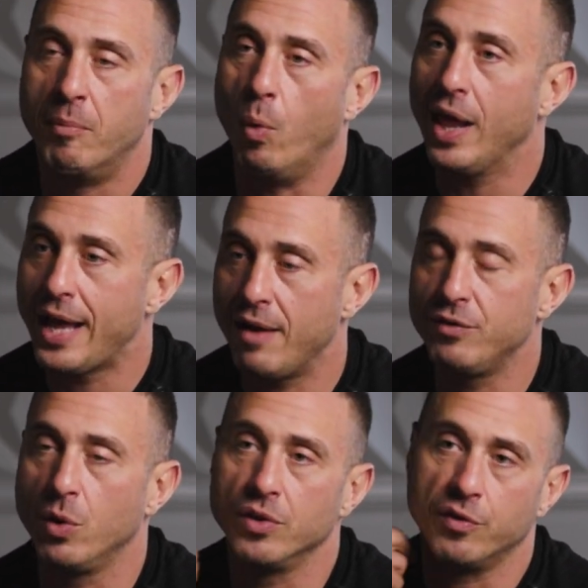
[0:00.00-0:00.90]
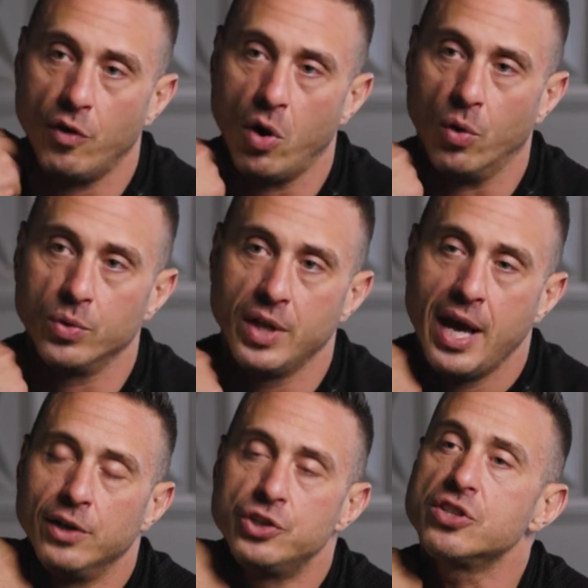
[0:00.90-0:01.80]
But while I have you on the phone,
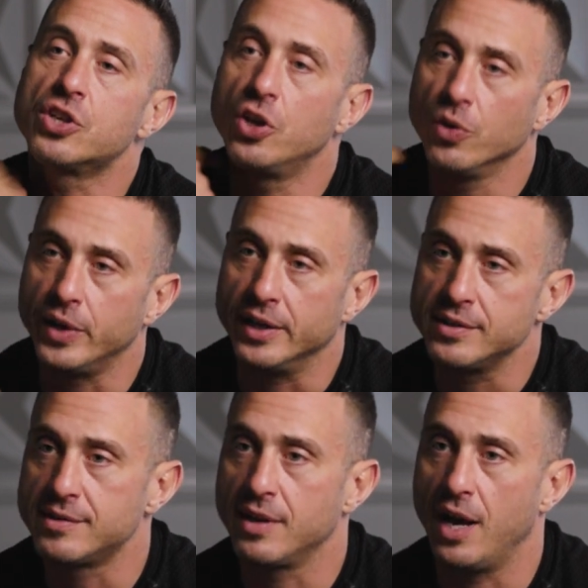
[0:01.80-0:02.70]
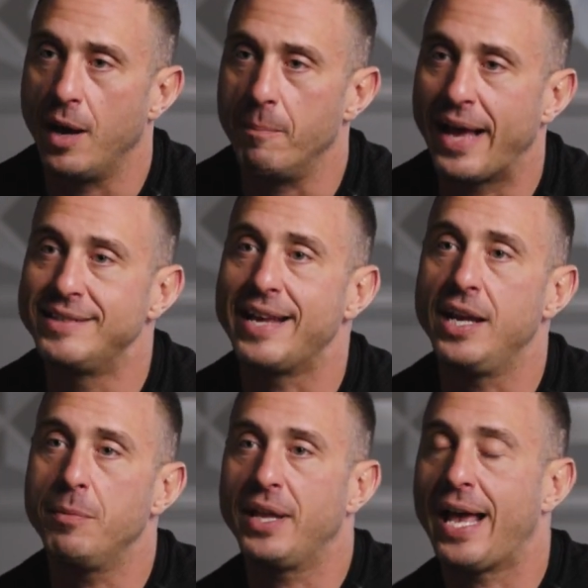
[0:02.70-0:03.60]
just curious, has
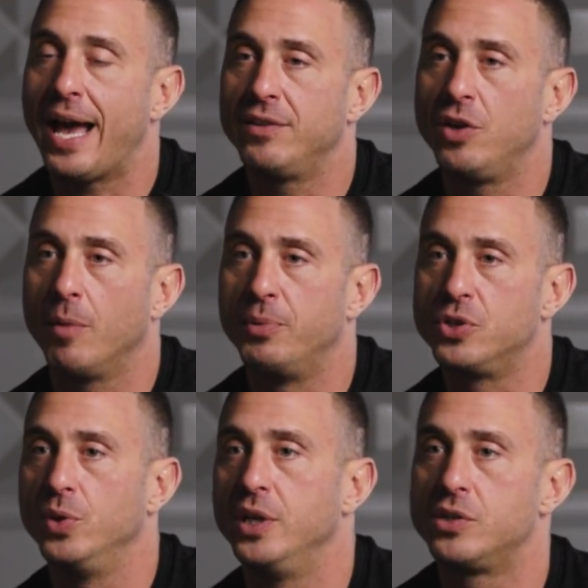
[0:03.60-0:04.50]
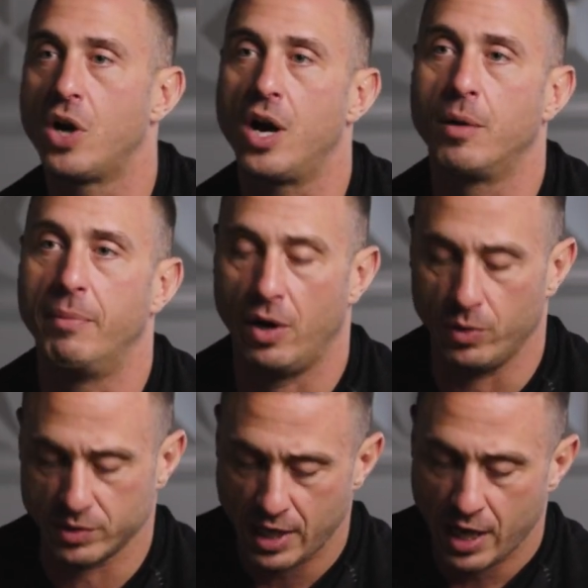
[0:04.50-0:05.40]
anybody had the opportunity to talk
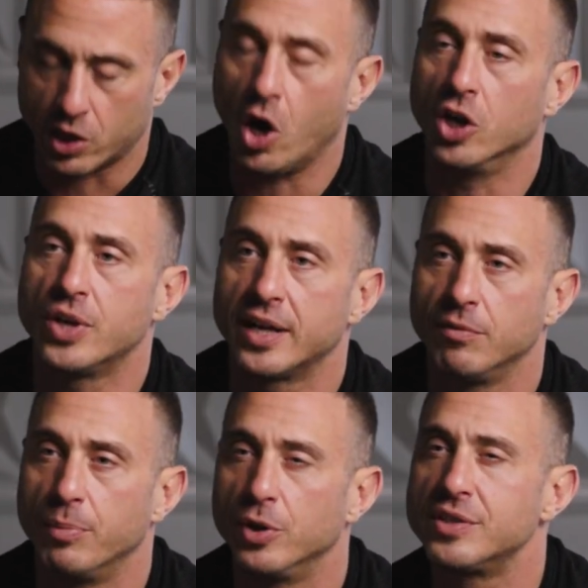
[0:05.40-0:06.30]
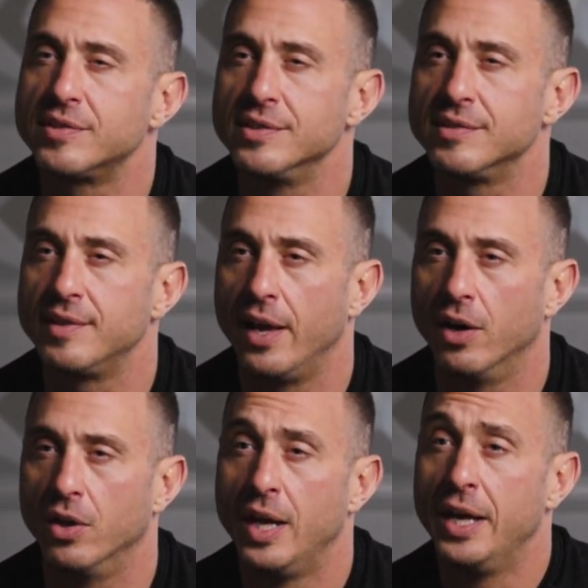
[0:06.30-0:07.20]
about contract to purchase and
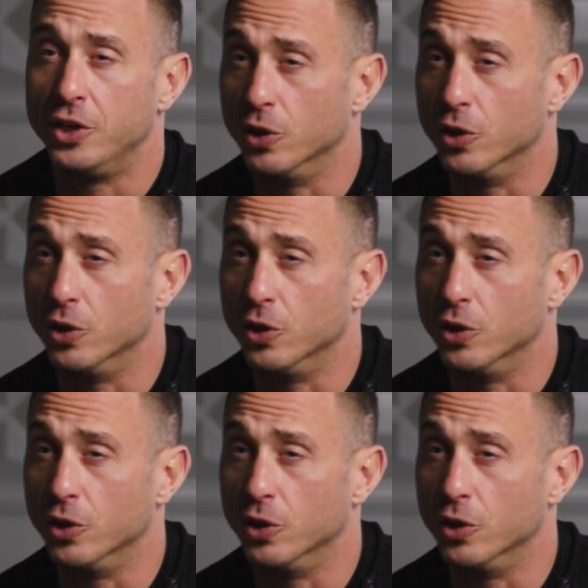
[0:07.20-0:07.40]
sale?